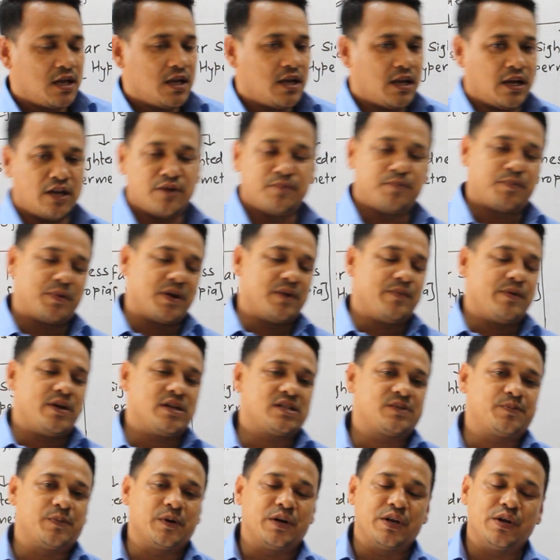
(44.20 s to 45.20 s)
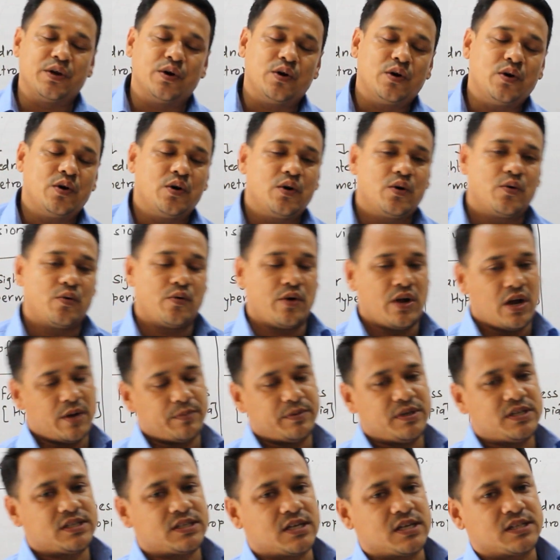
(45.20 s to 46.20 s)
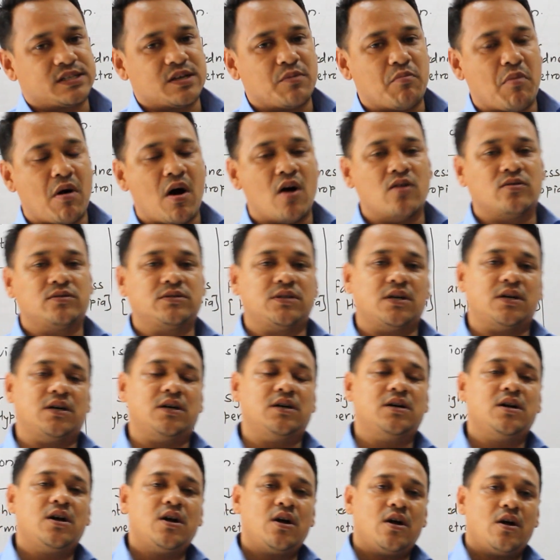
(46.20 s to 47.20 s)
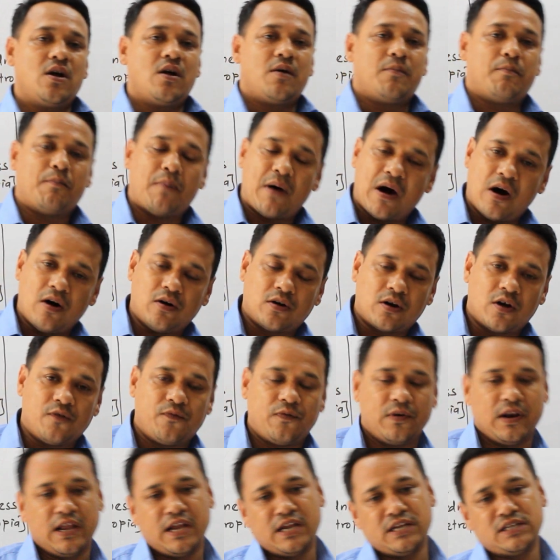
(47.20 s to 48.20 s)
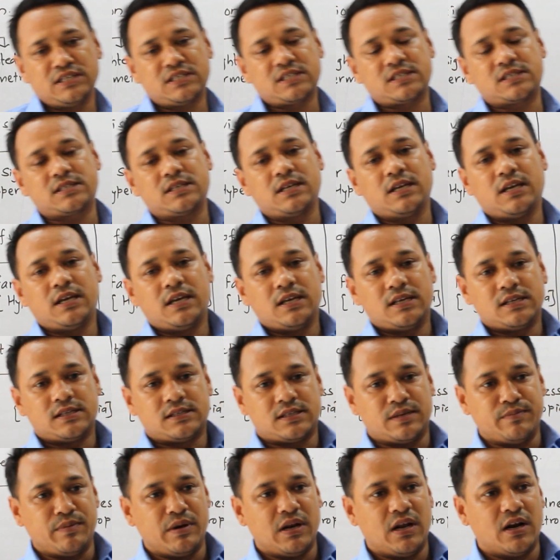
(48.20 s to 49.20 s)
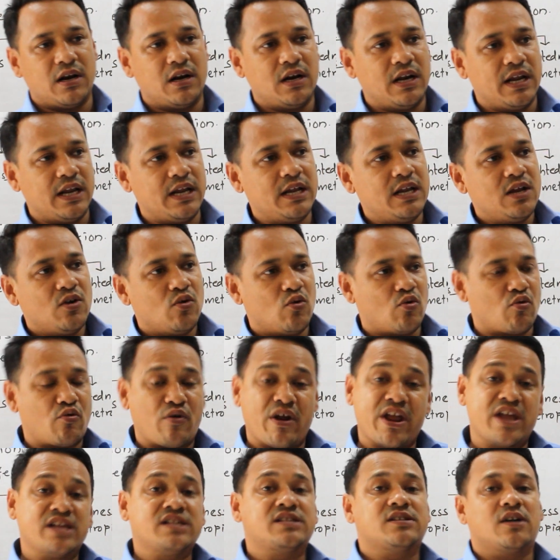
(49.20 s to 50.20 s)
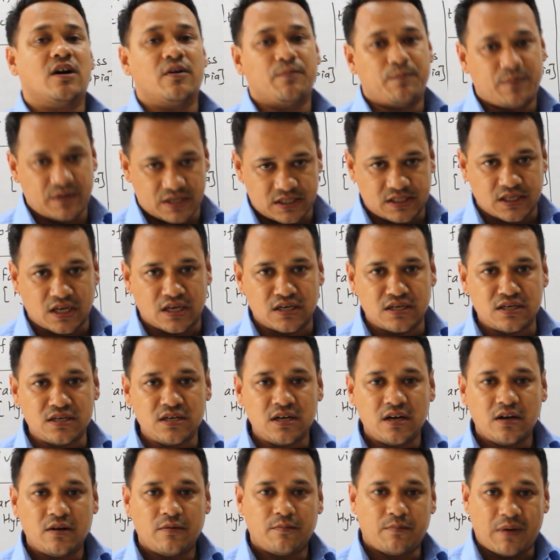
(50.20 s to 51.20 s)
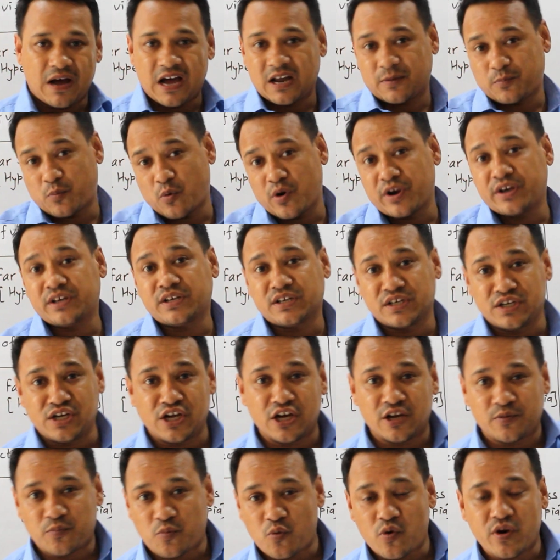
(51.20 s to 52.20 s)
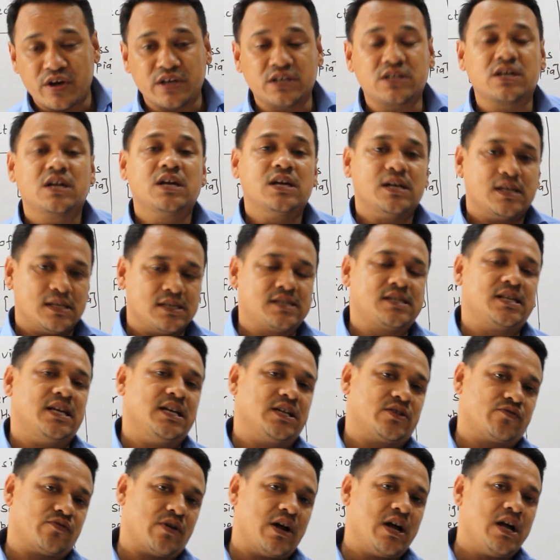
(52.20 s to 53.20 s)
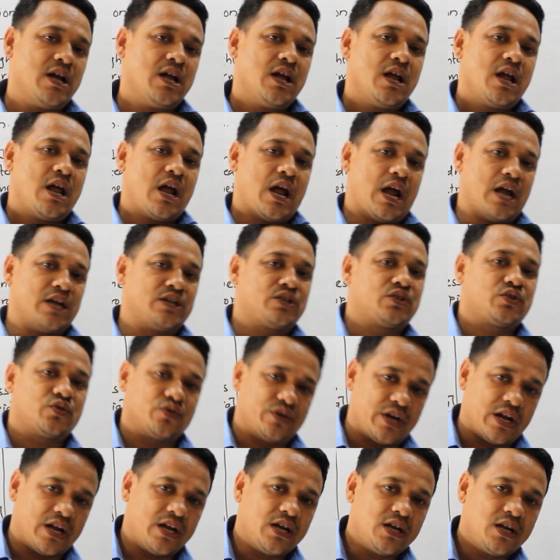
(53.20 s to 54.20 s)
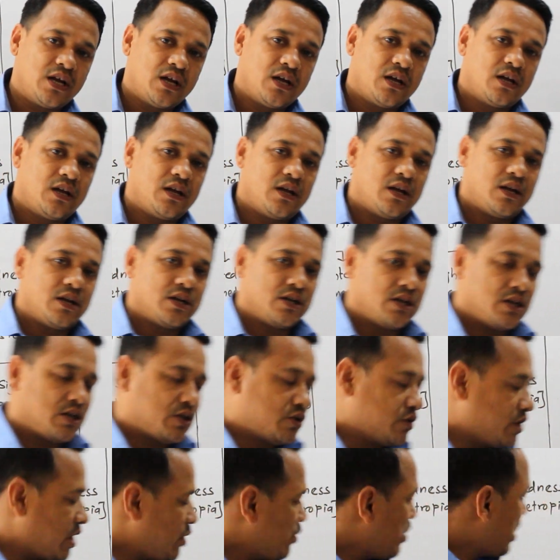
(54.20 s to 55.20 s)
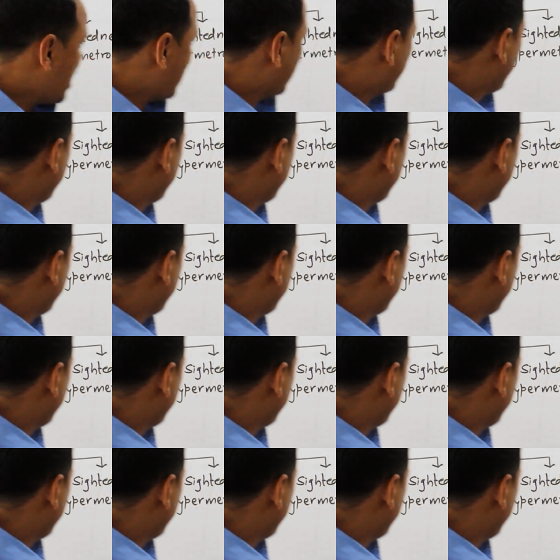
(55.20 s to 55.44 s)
In previous video we have discussed about the power of lens, similarly range of vision, far point, near point, etc. And today we are